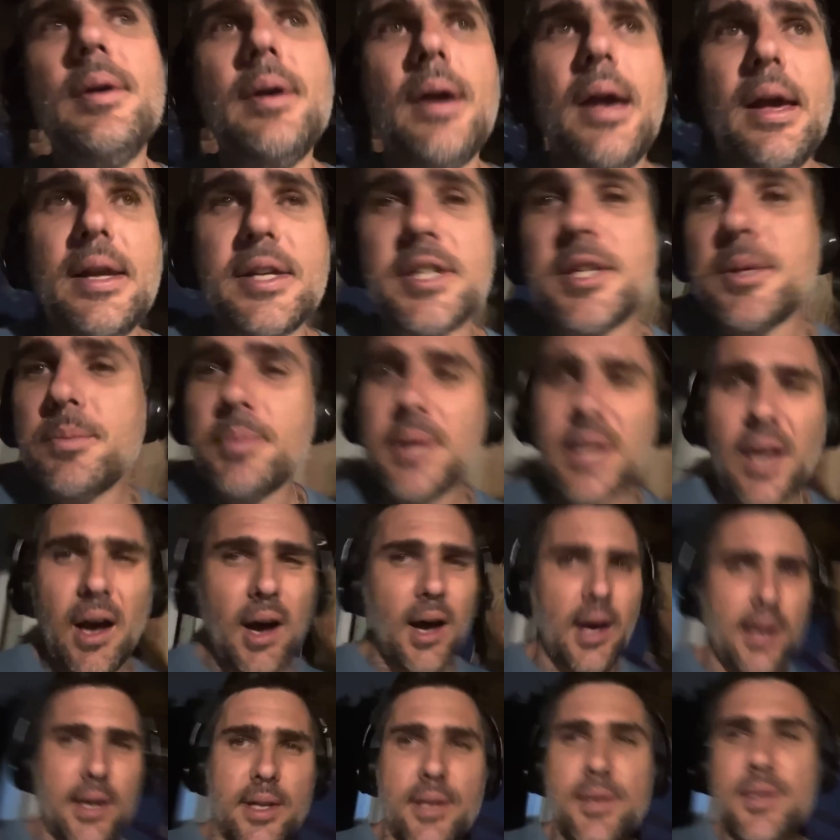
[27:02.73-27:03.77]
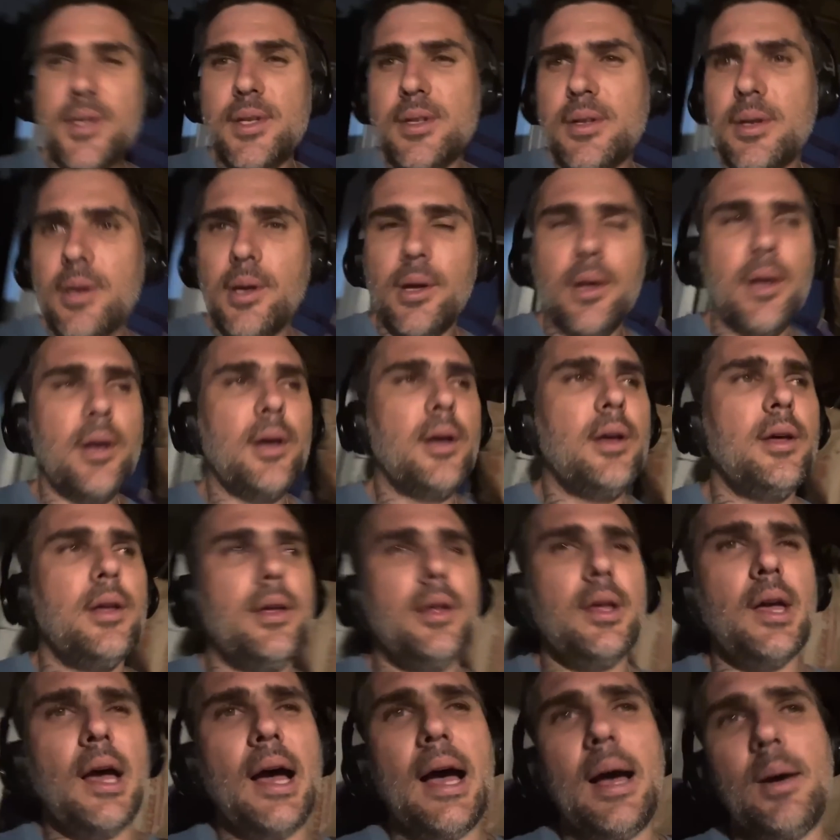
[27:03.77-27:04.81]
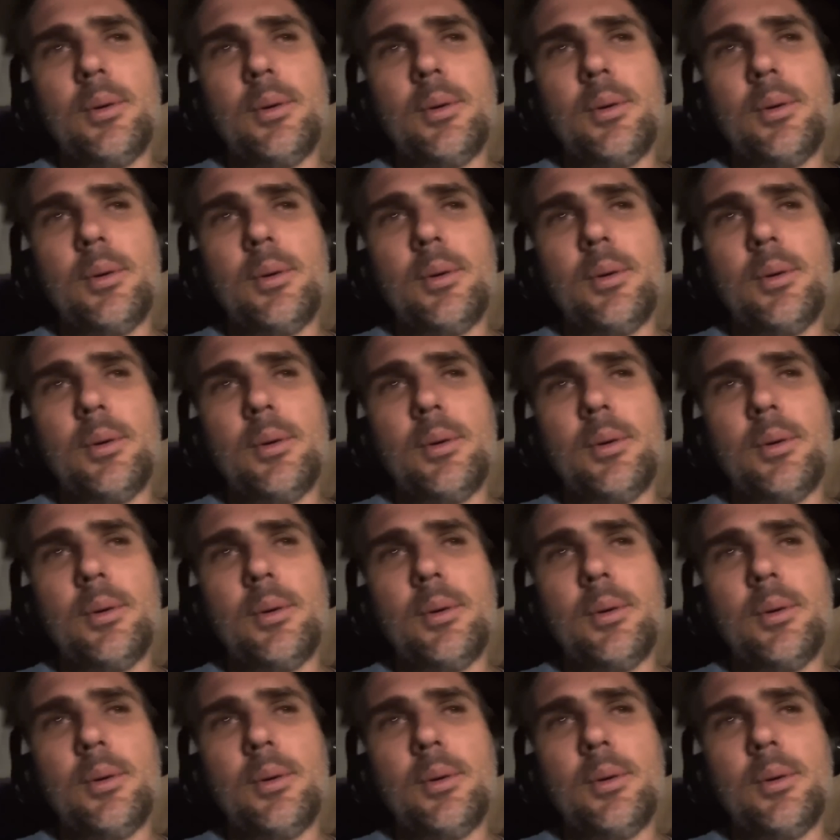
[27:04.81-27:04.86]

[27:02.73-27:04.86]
And to be honest, I